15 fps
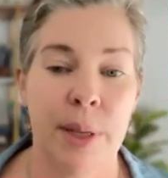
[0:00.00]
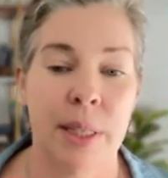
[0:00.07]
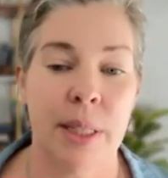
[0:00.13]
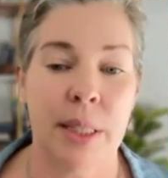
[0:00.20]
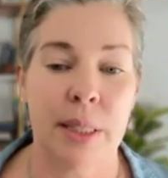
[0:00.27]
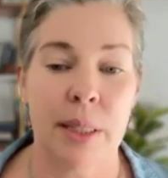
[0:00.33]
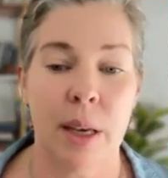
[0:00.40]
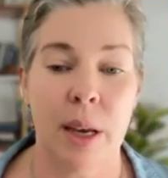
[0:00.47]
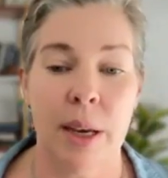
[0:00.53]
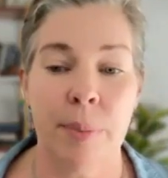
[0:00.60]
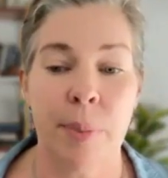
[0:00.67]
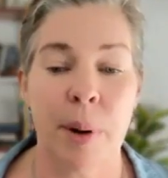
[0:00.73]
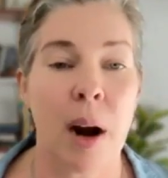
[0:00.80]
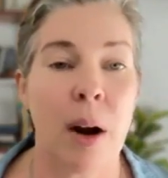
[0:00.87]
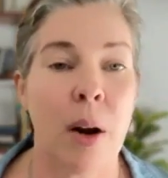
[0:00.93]
the
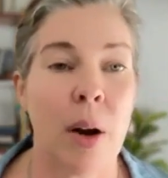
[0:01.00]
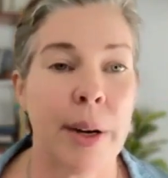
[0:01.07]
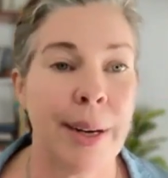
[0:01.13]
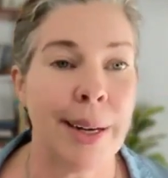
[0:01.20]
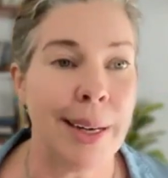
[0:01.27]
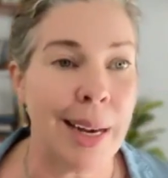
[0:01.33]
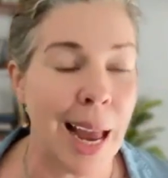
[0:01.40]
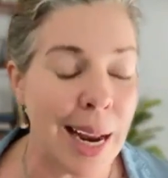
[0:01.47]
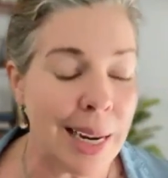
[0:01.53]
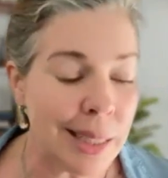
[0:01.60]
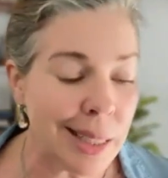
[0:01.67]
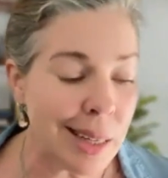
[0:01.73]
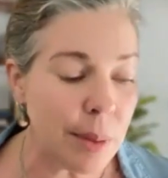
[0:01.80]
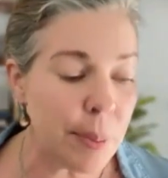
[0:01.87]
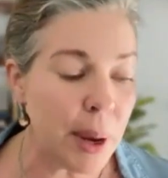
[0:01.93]
sidebar on a
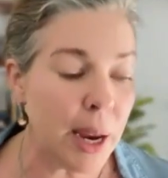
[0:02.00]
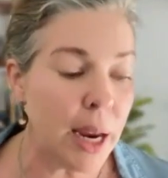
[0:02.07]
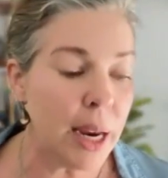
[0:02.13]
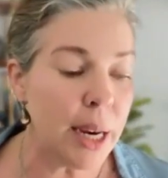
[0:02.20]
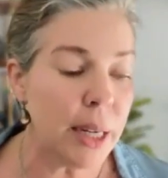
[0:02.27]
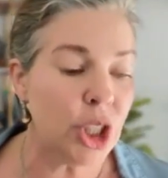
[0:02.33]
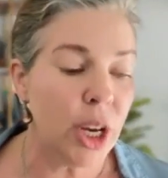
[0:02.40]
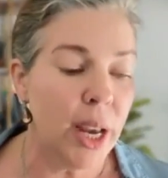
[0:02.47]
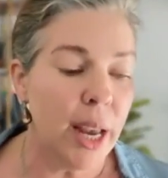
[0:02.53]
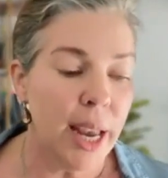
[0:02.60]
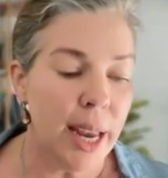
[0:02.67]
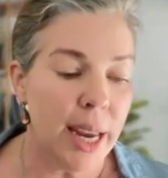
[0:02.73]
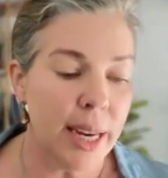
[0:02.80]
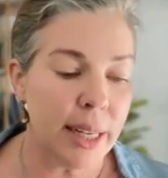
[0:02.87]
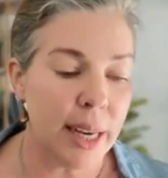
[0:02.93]
landing page.
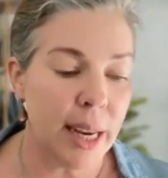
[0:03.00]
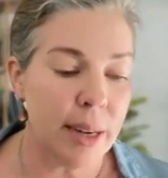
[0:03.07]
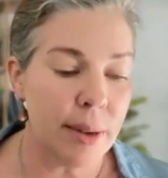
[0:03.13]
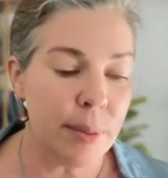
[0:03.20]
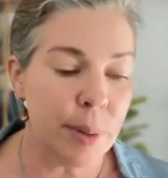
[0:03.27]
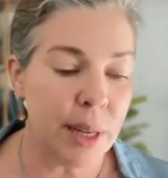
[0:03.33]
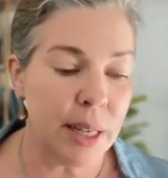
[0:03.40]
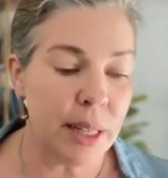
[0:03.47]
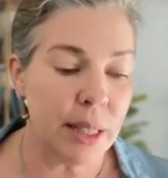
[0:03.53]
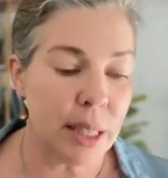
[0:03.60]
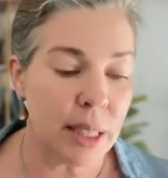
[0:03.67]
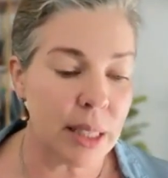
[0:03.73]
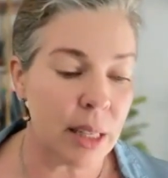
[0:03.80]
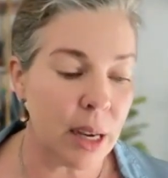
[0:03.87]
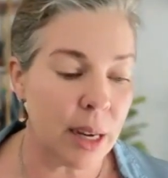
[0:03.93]
It can be the
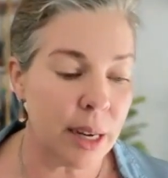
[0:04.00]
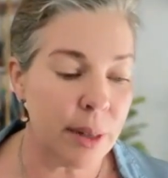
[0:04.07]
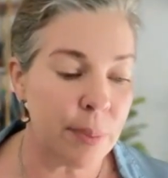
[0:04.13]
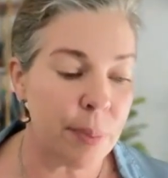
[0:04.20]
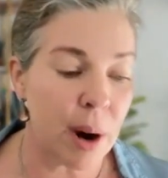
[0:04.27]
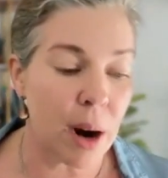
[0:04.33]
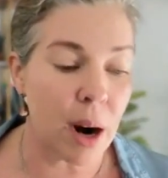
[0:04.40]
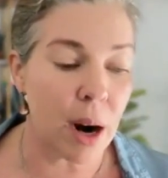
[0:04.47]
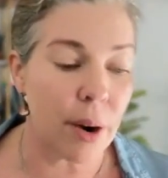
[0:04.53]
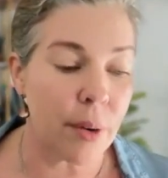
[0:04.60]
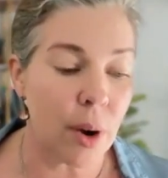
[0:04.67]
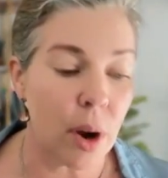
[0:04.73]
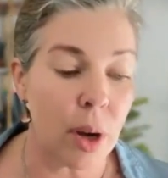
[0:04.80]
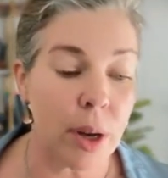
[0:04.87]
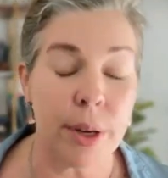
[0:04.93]
sidebar
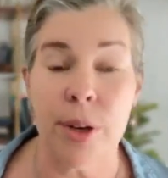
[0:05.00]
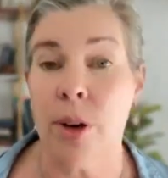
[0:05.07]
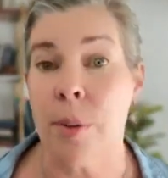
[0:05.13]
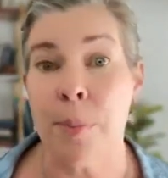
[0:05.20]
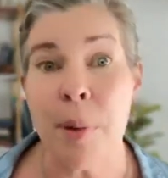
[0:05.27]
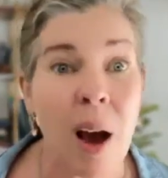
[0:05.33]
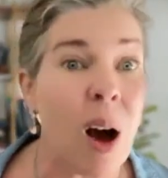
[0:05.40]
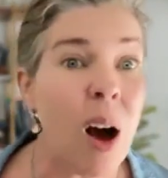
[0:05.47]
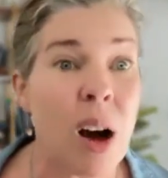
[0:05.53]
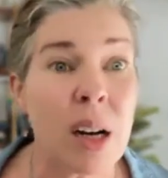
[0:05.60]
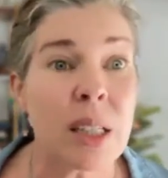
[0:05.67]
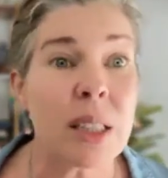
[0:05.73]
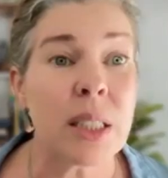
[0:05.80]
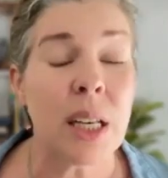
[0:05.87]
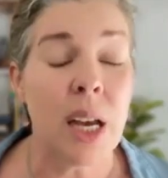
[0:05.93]
on your
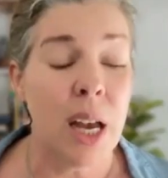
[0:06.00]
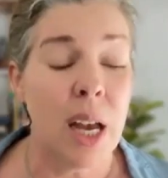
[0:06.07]
blogs.